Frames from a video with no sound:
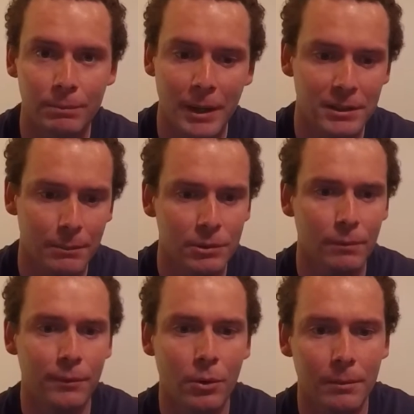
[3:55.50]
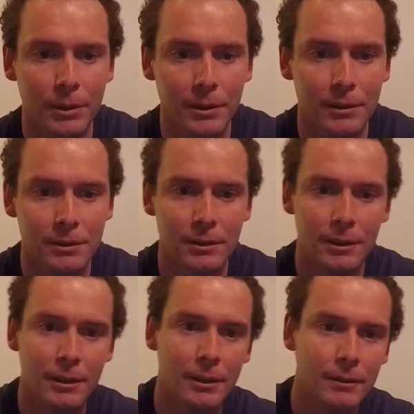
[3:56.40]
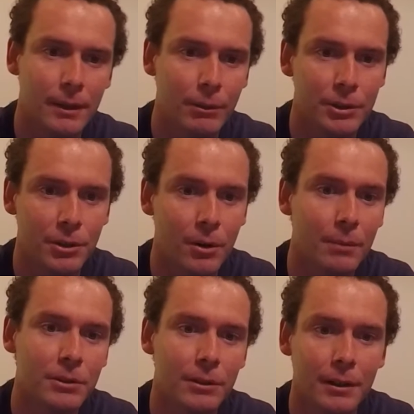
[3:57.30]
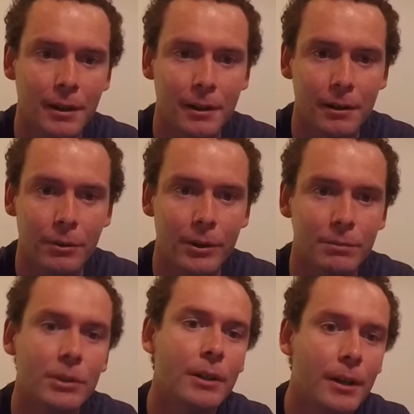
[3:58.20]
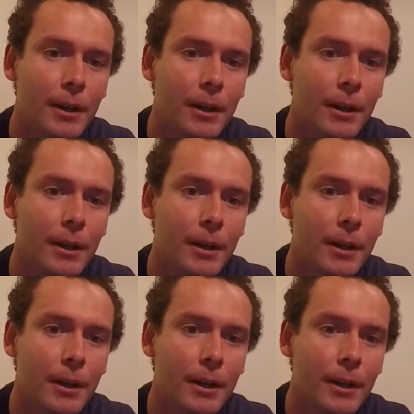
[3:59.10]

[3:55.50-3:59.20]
past episode 4, because they weren't showing them, so that kind of annoys me.